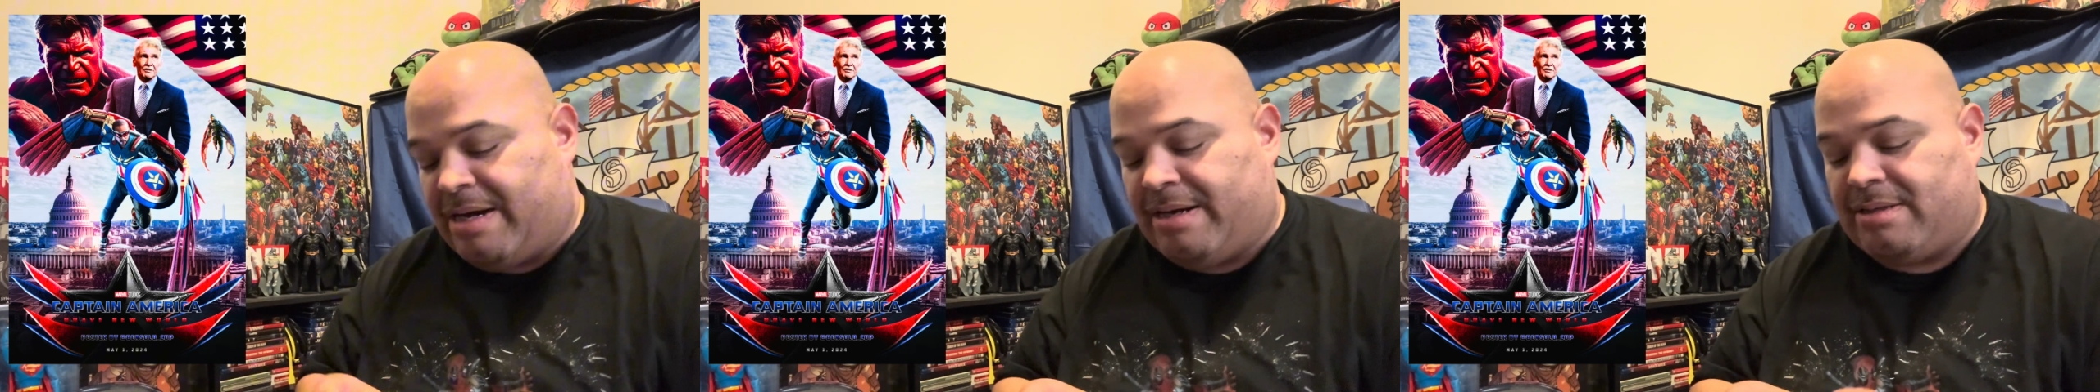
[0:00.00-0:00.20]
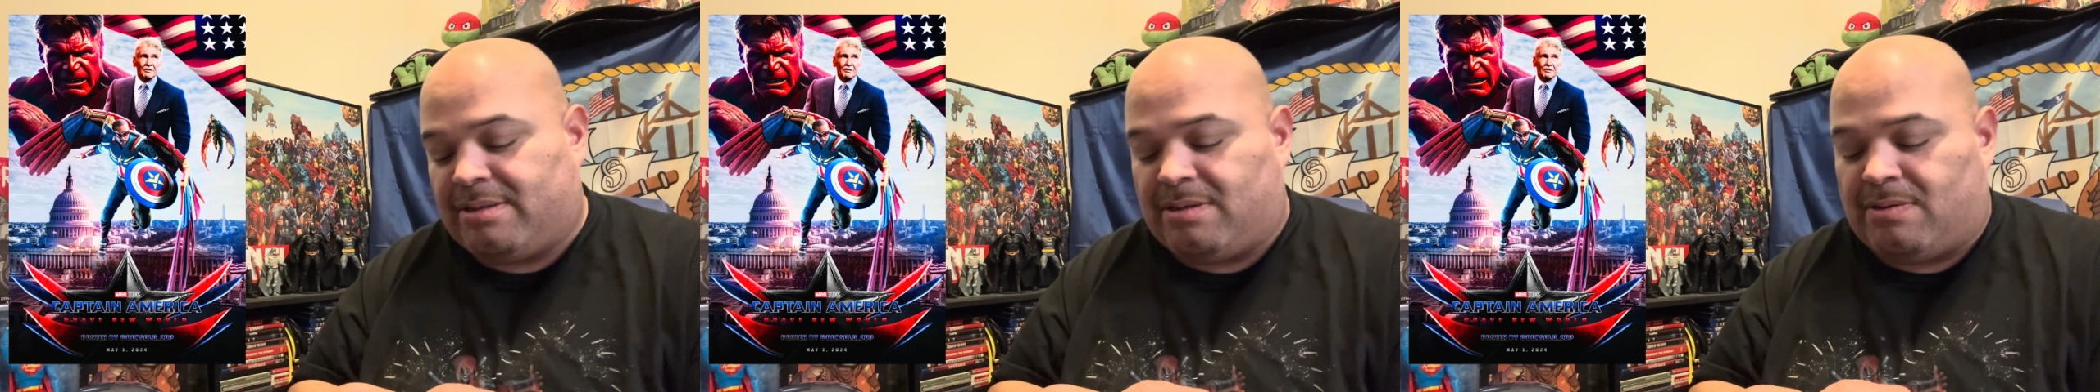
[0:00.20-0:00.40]

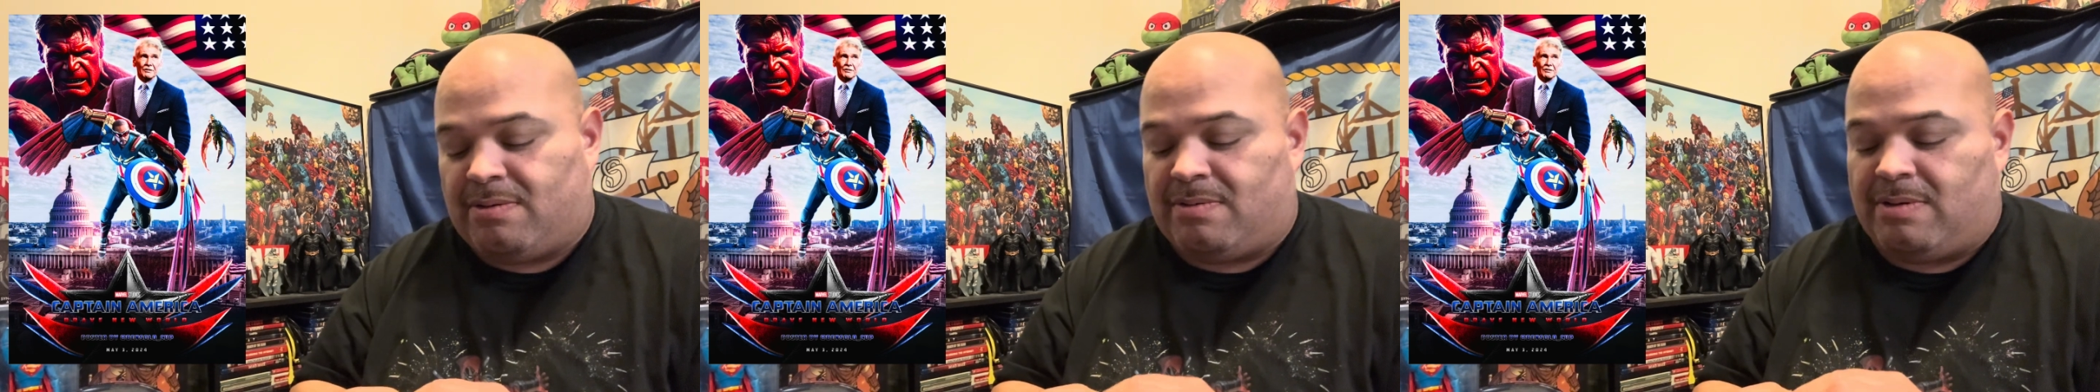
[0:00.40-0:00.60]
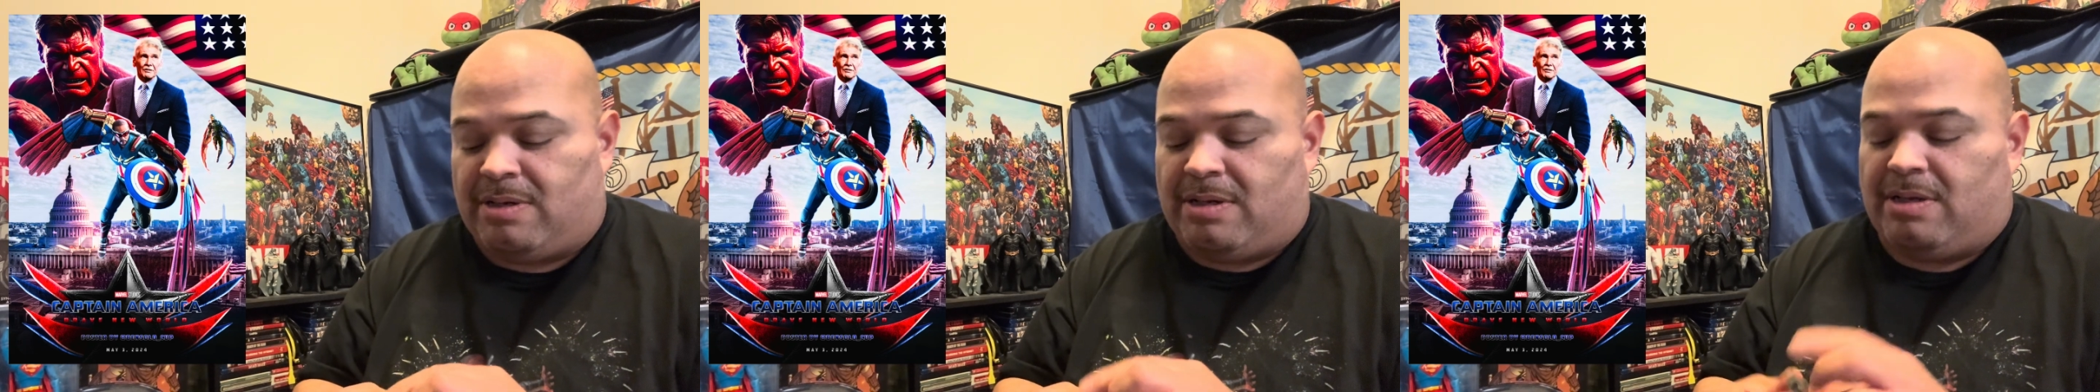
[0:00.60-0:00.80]
So
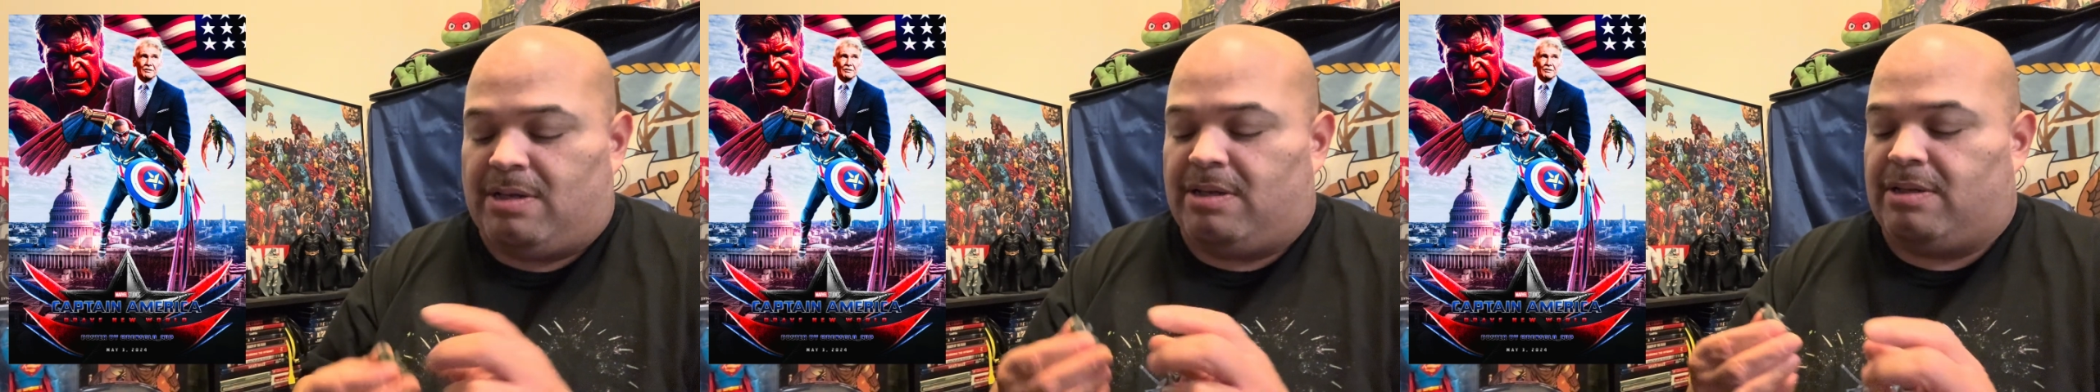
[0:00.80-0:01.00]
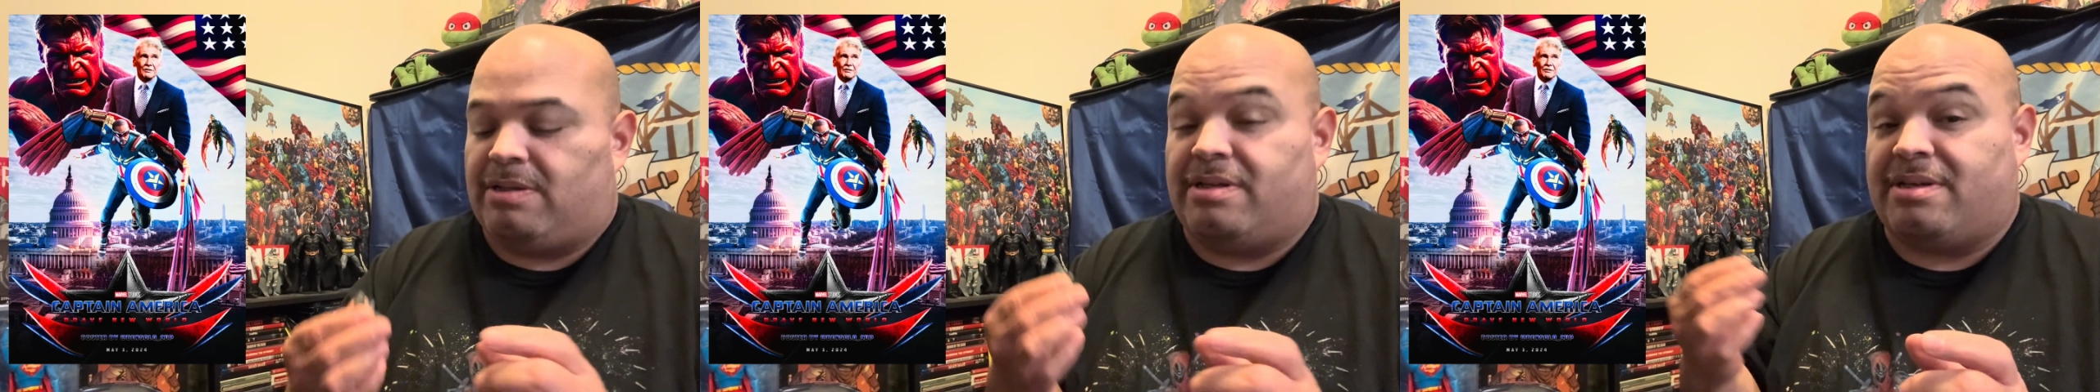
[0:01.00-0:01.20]

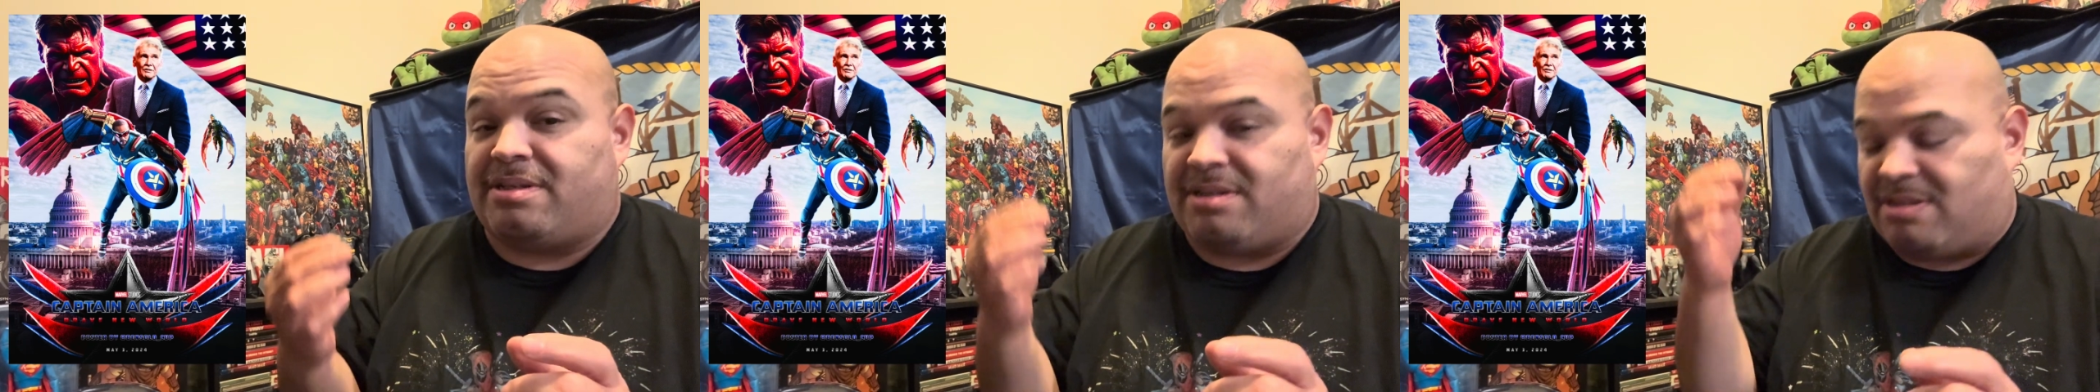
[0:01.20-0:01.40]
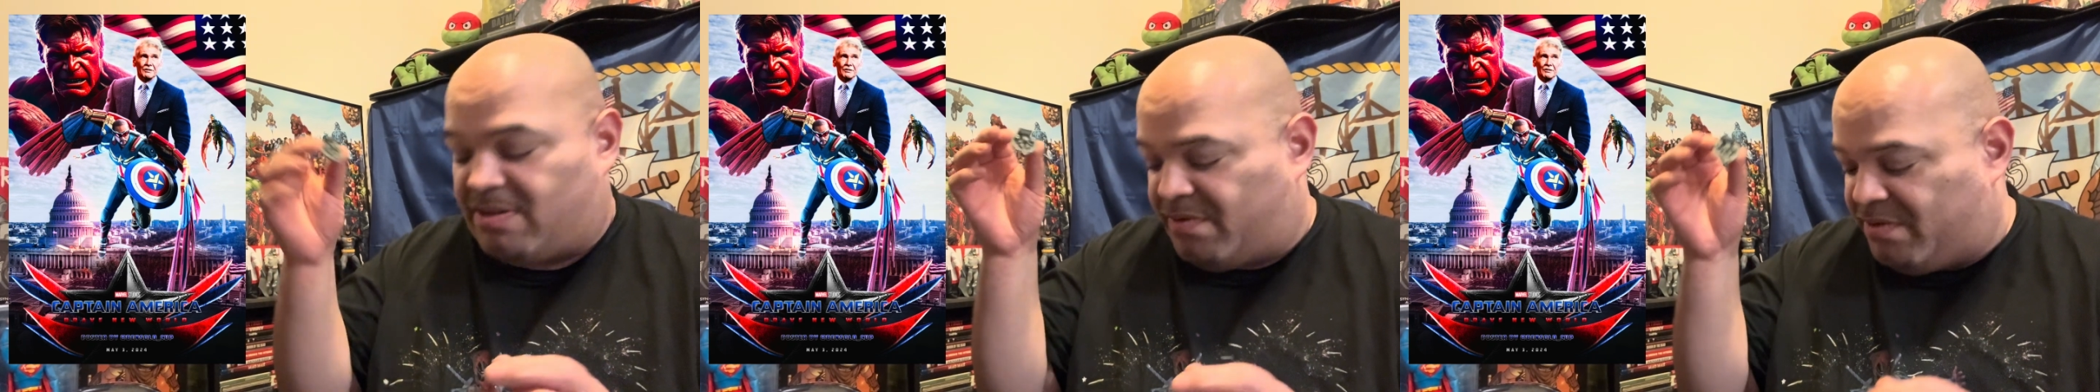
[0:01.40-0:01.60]
this
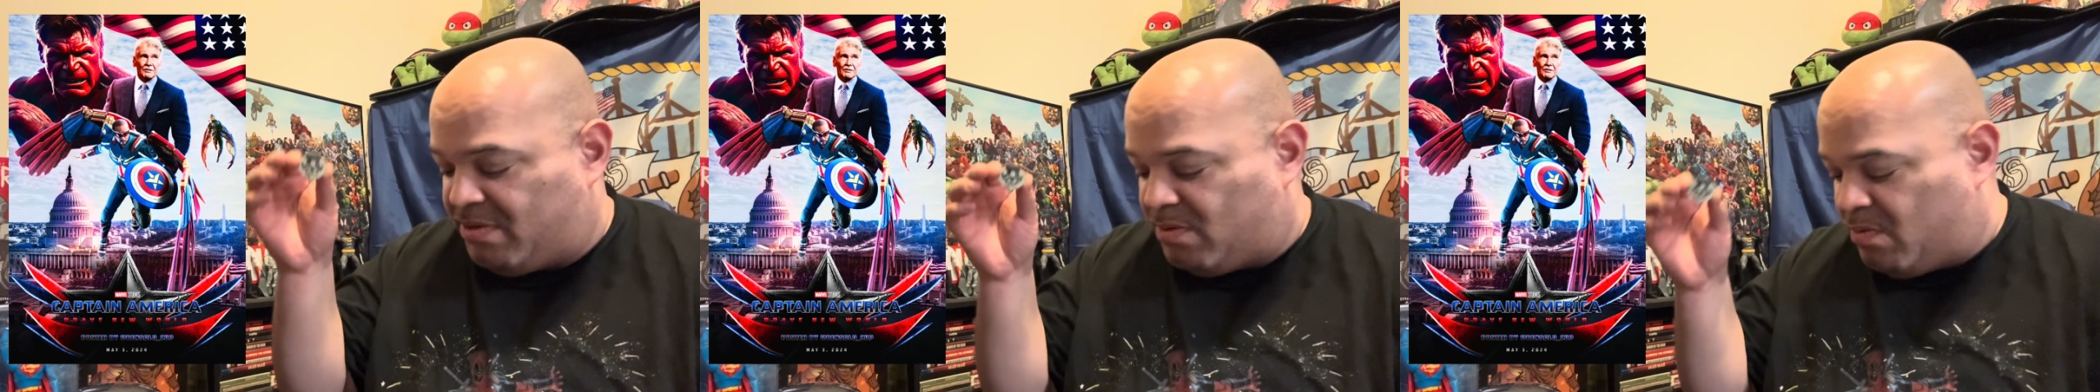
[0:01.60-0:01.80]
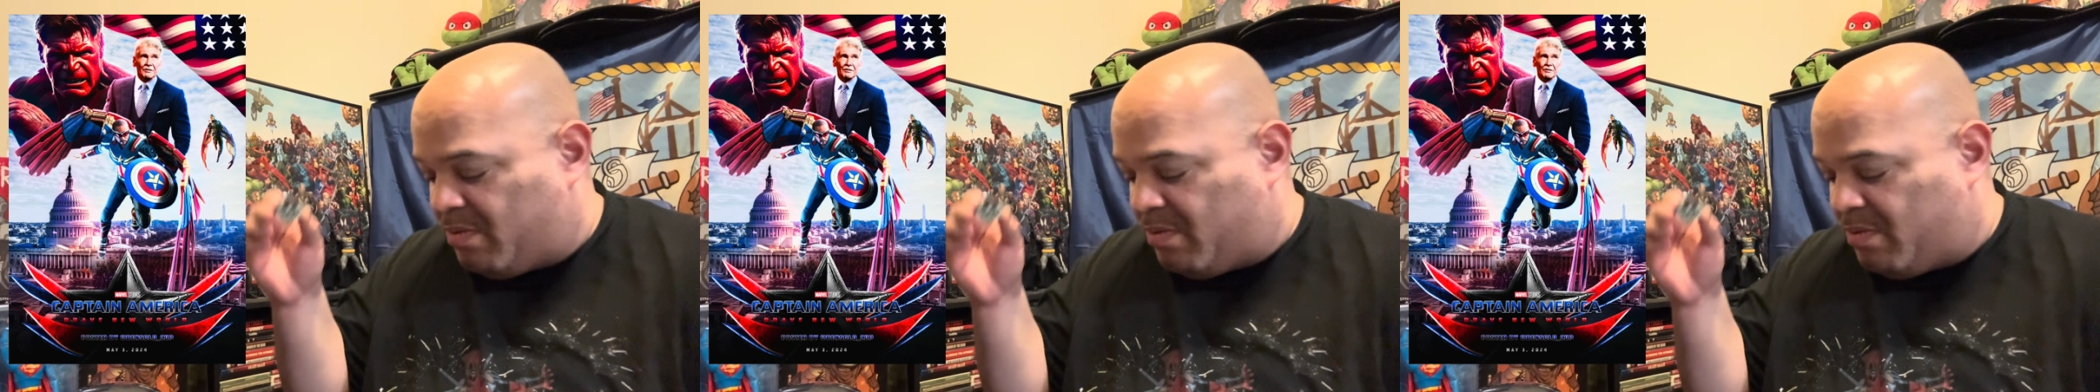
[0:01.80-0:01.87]
is if his